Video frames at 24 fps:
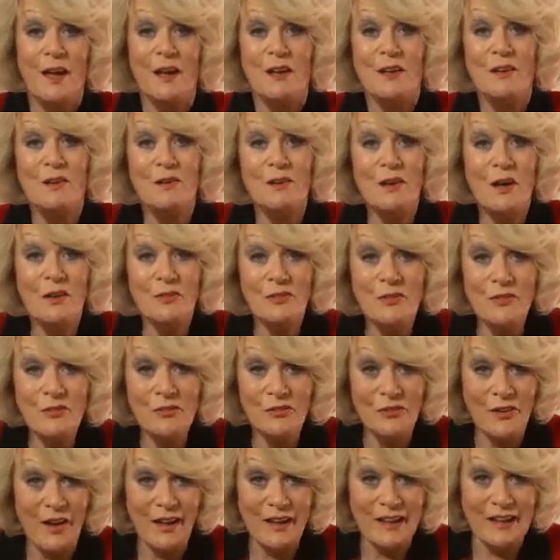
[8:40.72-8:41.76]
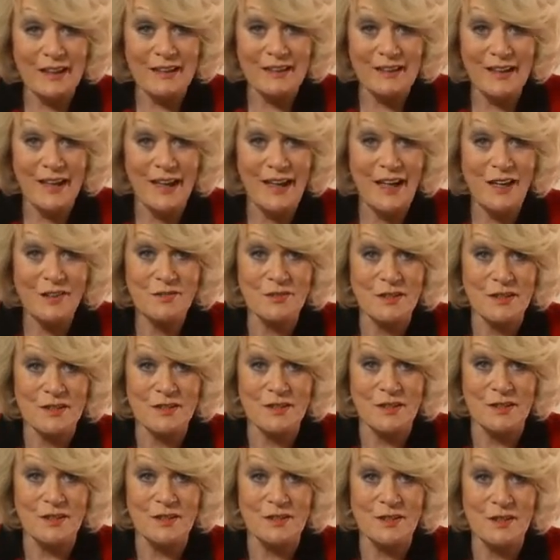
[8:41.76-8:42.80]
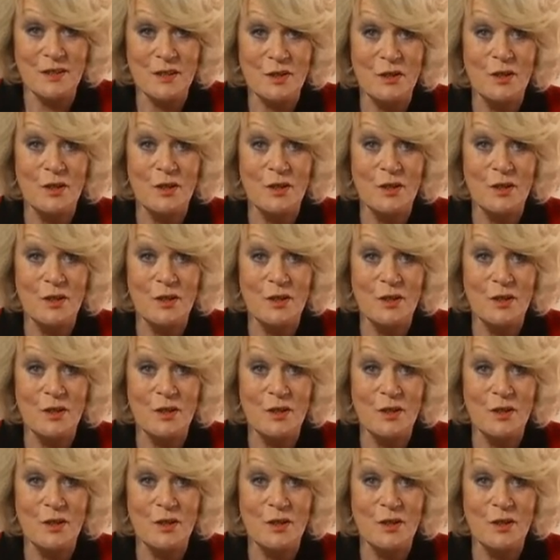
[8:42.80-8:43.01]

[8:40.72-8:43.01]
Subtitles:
You'll often find hairdressers